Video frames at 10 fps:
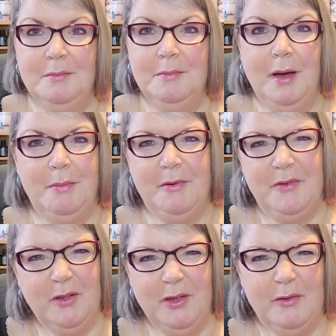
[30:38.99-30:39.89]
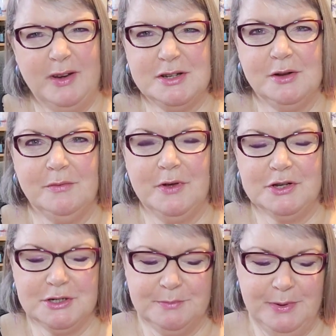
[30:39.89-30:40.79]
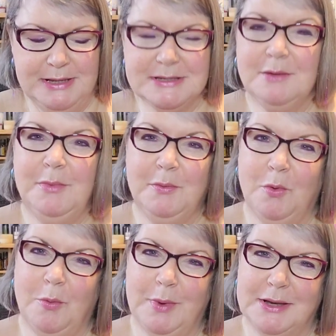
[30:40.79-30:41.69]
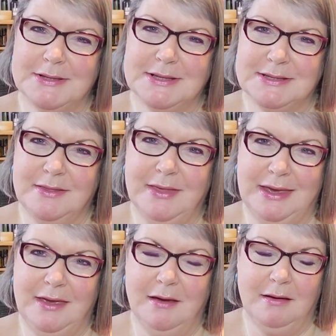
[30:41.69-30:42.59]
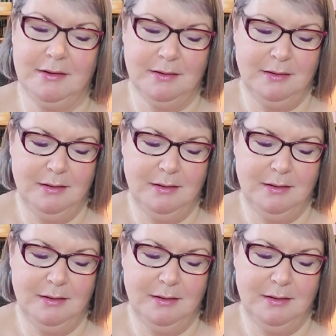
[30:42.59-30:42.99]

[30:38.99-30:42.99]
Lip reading: but I prefer the original version. But this is going to be warmer because it's thicker yarn,